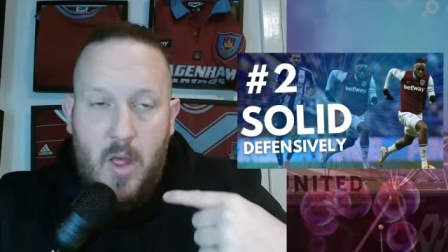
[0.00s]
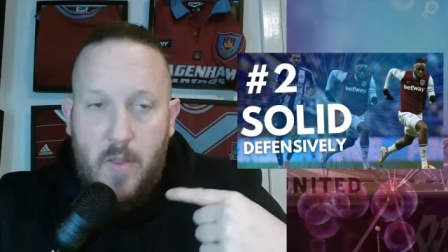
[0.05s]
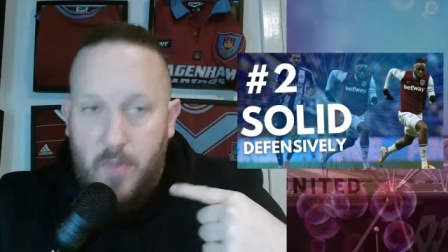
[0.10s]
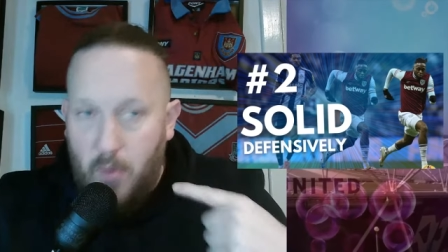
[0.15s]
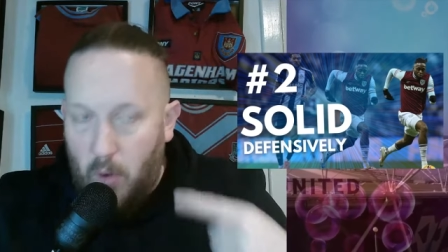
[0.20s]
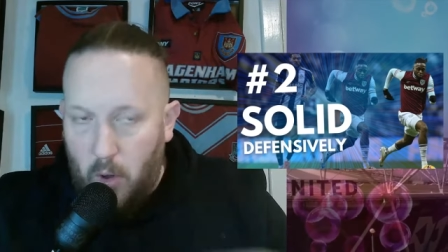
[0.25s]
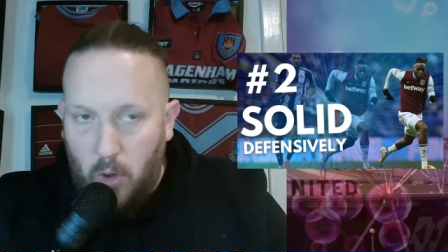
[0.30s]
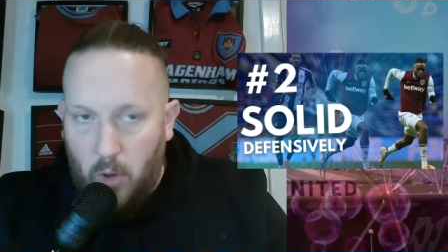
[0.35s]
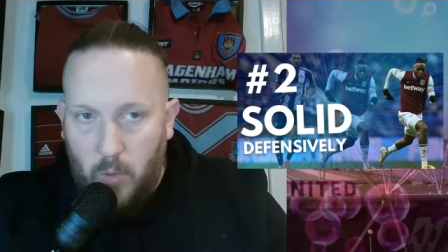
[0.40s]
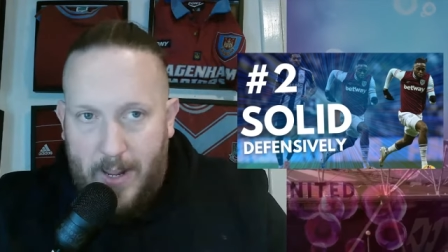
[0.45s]
the
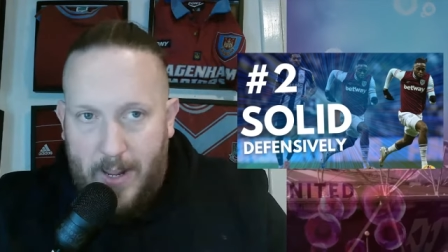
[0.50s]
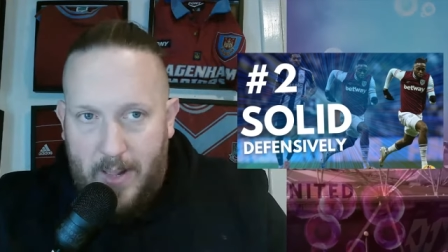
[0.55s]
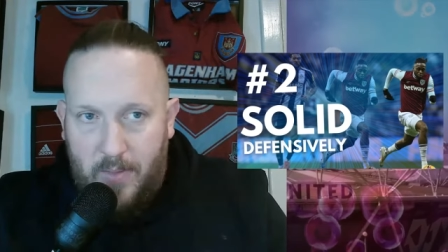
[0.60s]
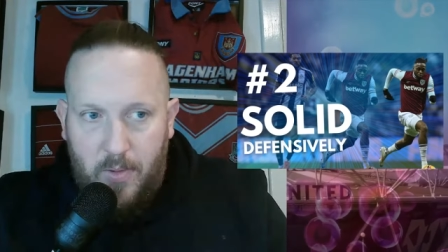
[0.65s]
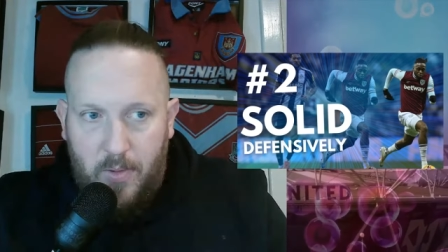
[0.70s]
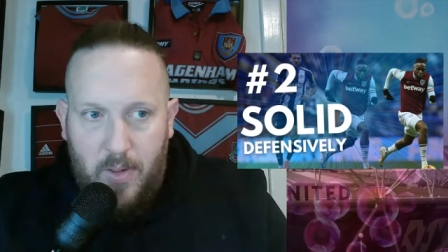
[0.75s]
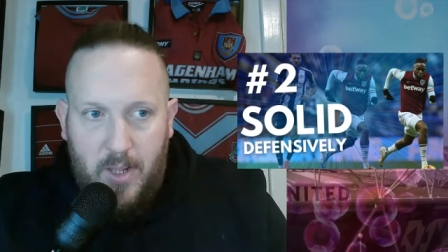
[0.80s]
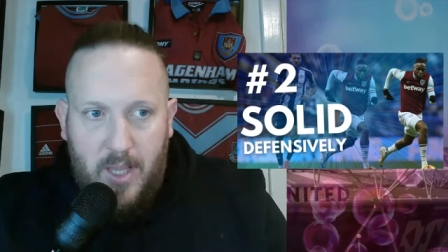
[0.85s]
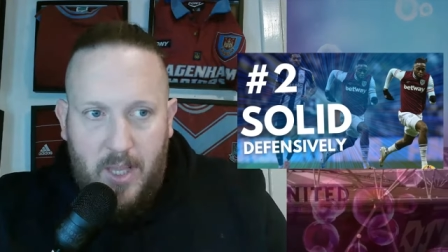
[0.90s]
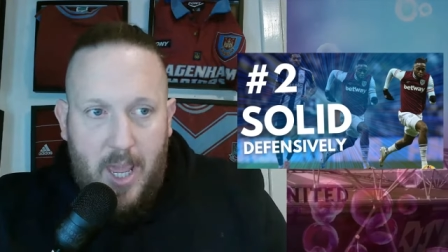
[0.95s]
whole way
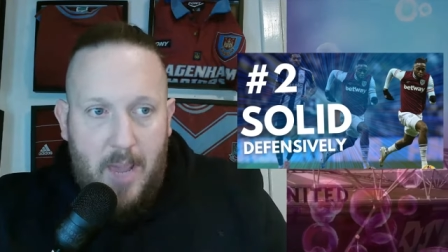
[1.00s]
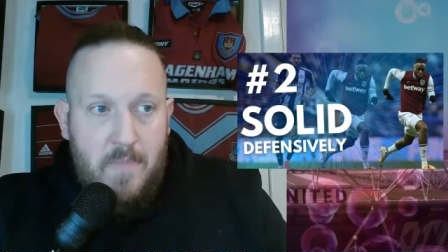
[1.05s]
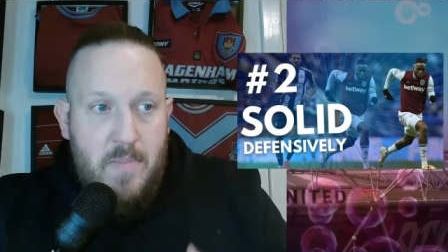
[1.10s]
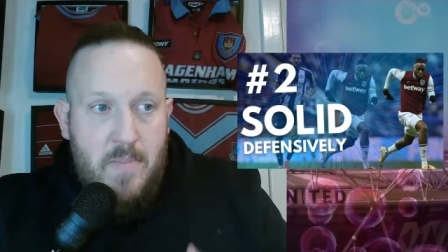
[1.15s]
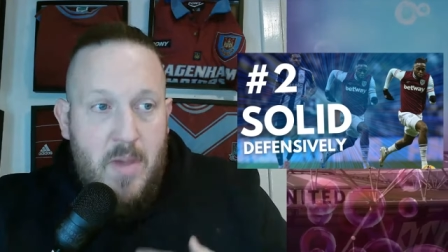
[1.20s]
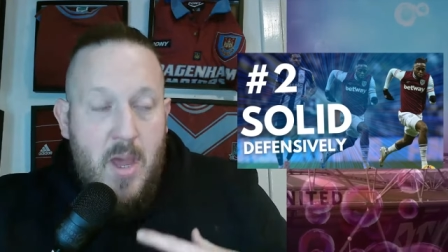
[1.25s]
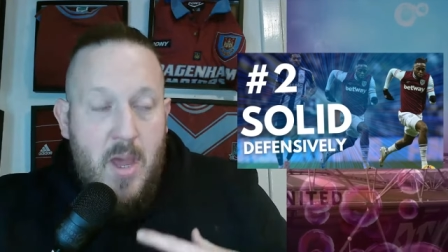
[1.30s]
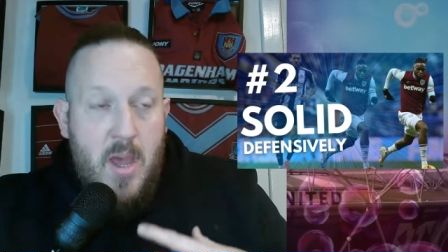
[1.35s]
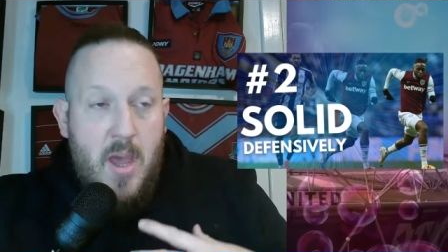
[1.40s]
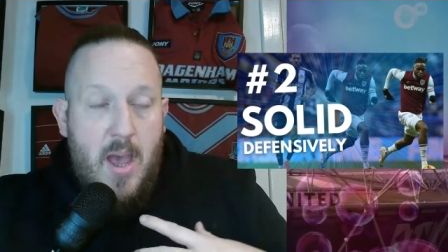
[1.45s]
through the game,
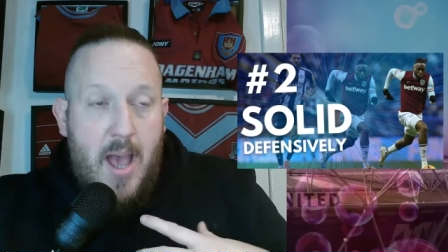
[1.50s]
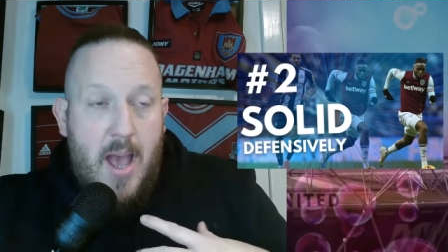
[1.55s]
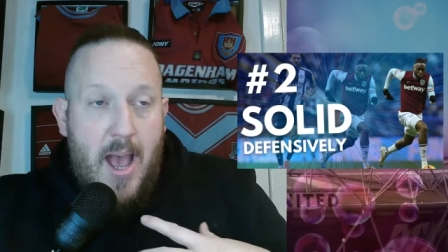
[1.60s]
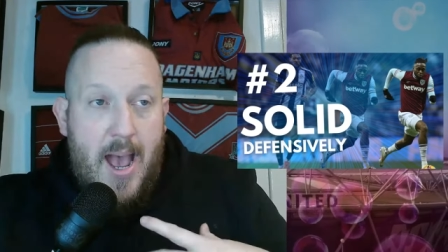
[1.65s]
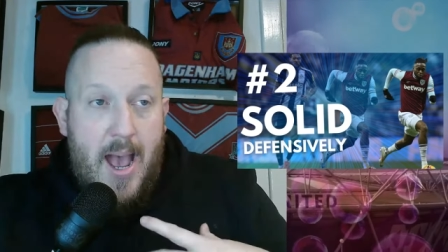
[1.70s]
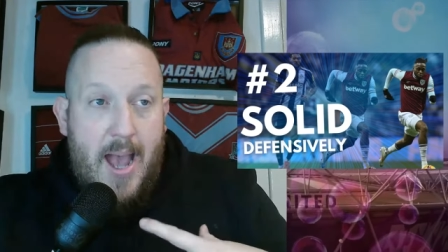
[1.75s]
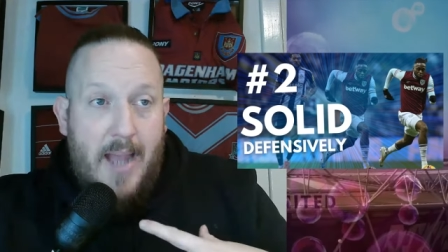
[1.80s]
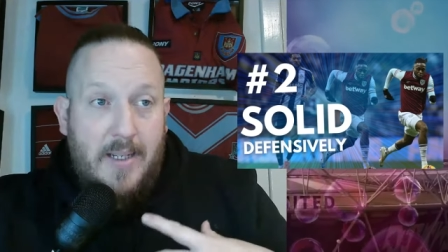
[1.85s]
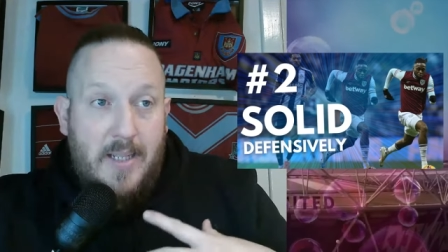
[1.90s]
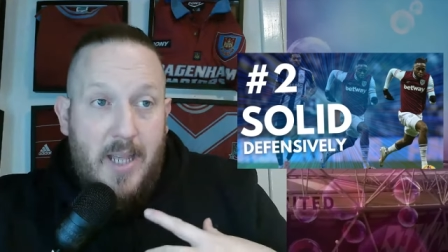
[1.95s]

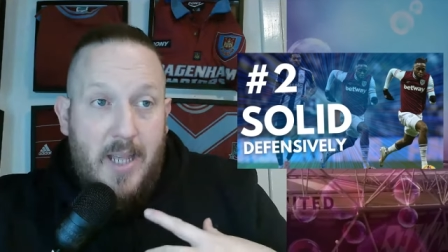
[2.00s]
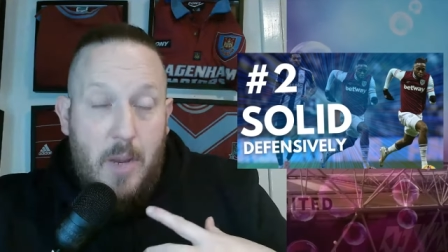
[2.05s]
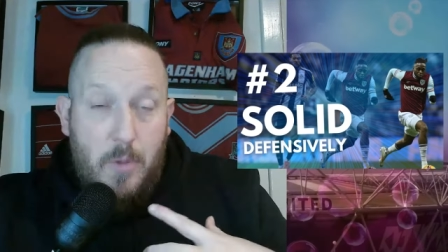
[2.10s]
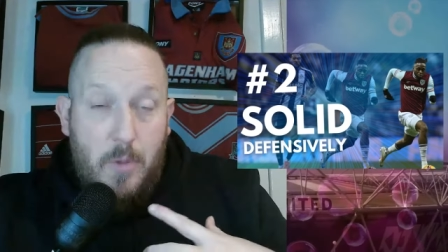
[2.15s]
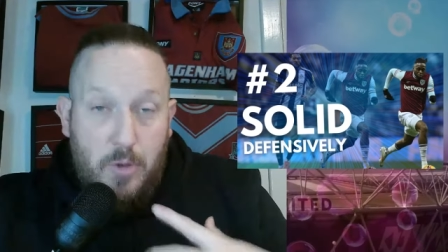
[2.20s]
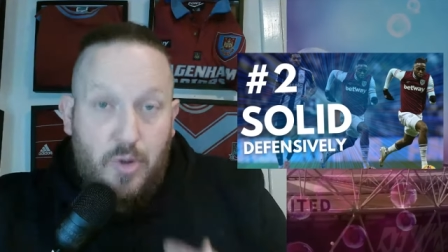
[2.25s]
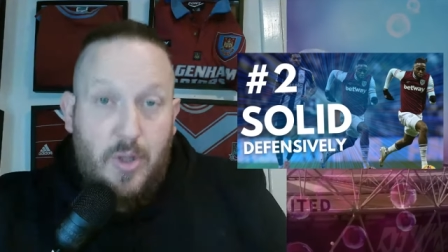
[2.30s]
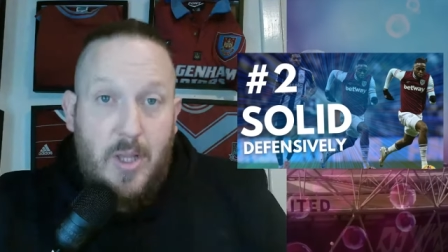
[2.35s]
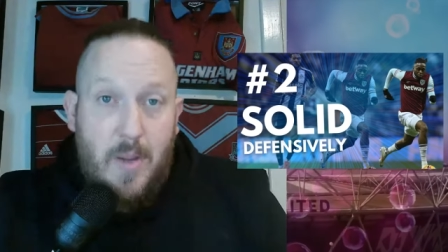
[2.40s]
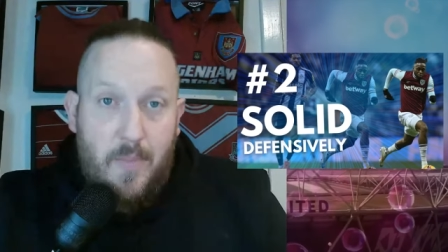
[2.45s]
and it
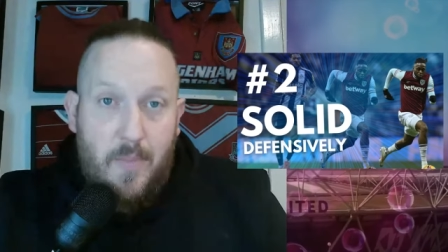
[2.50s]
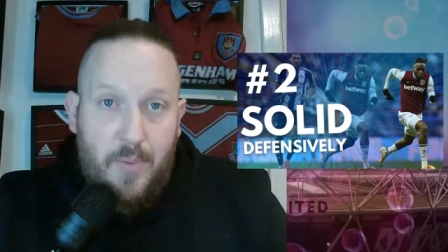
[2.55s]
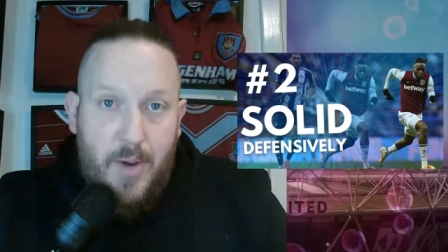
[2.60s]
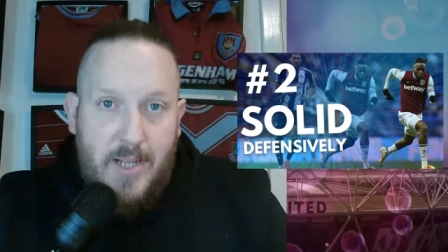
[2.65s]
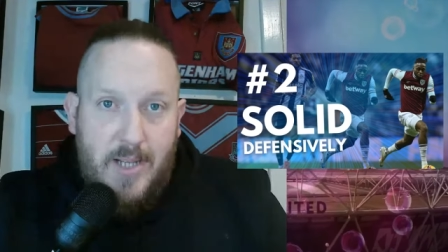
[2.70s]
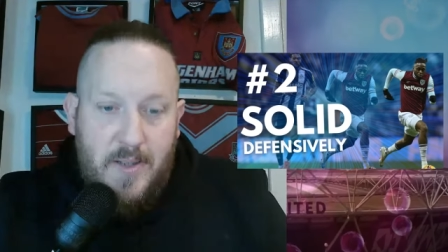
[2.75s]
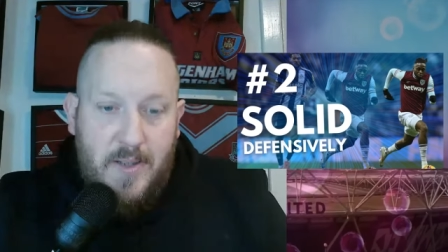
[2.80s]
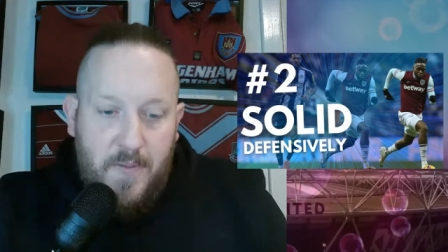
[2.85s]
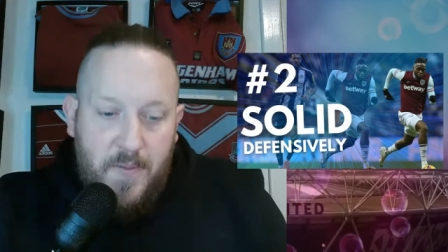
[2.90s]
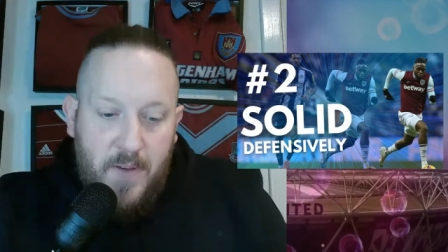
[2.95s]
was really
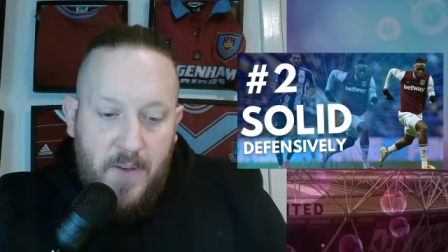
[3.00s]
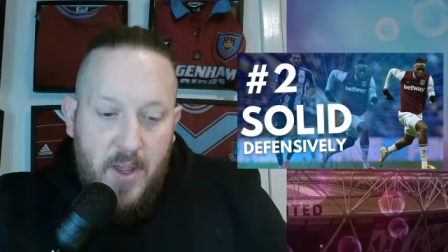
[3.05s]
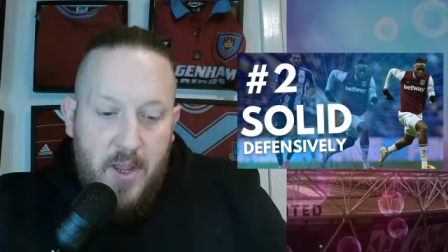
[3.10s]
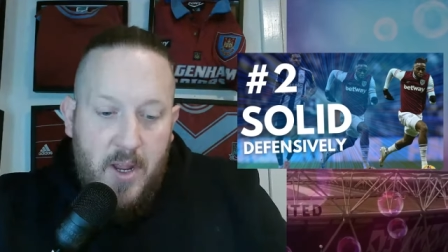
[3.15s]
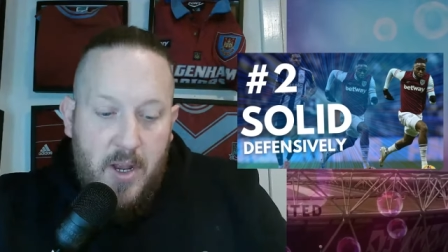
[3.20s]
impressive.